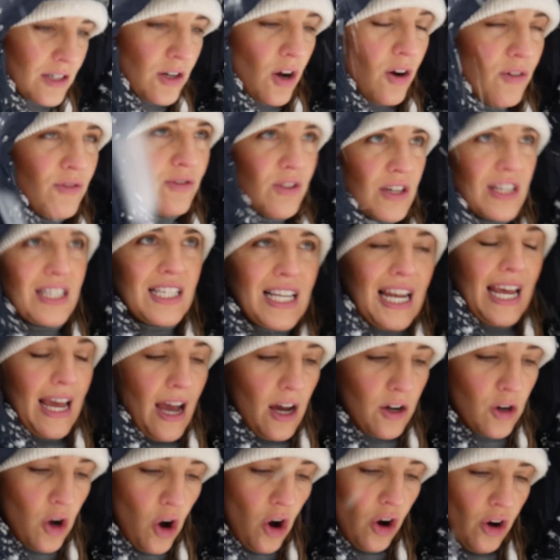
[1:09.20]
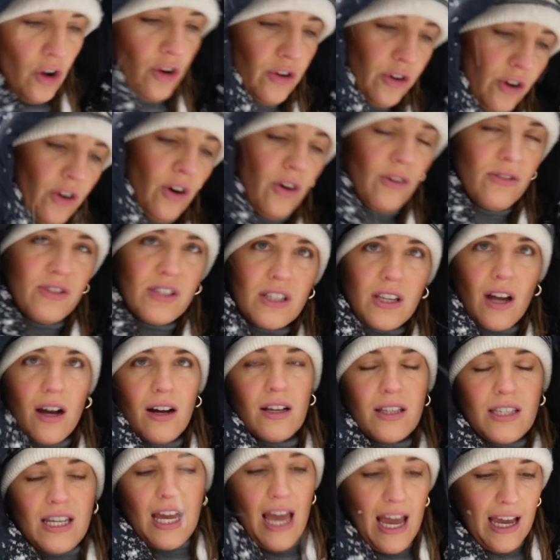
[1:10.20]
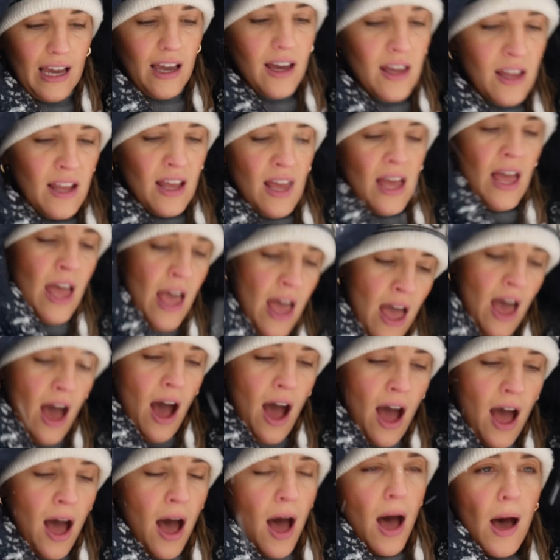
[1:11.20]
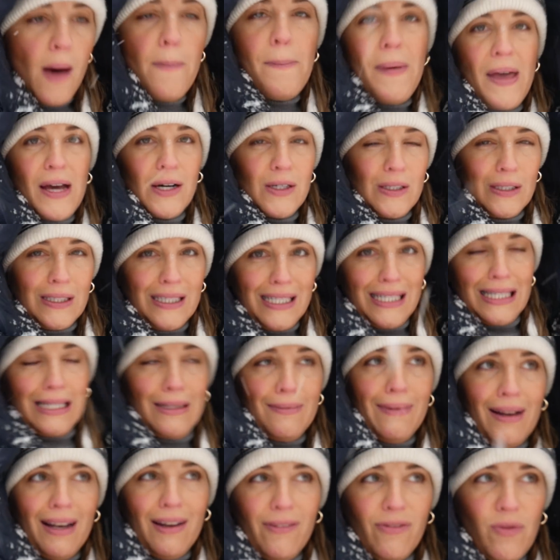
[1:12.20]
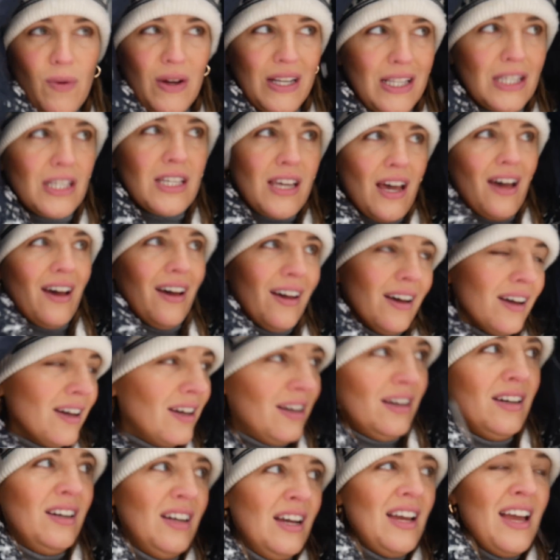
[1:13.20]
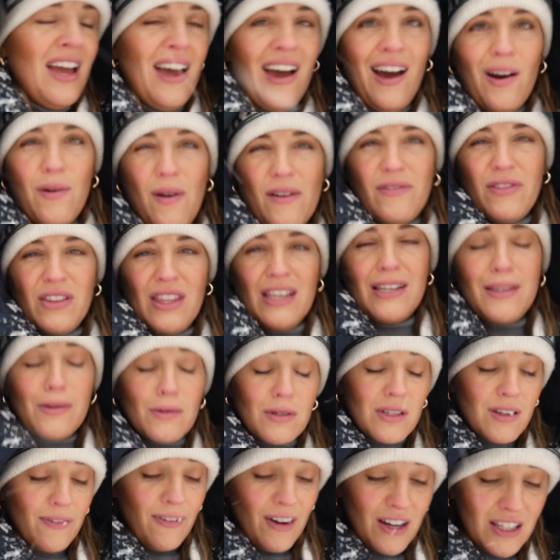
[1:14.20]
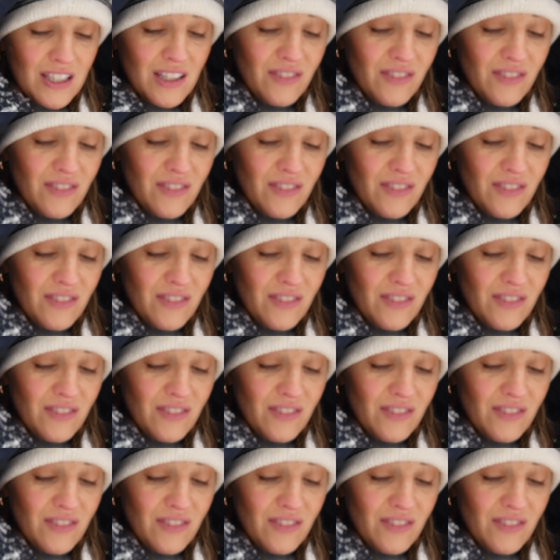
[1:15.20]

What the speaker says: obviously a con of starting a build in the middle of winter. However, this was the first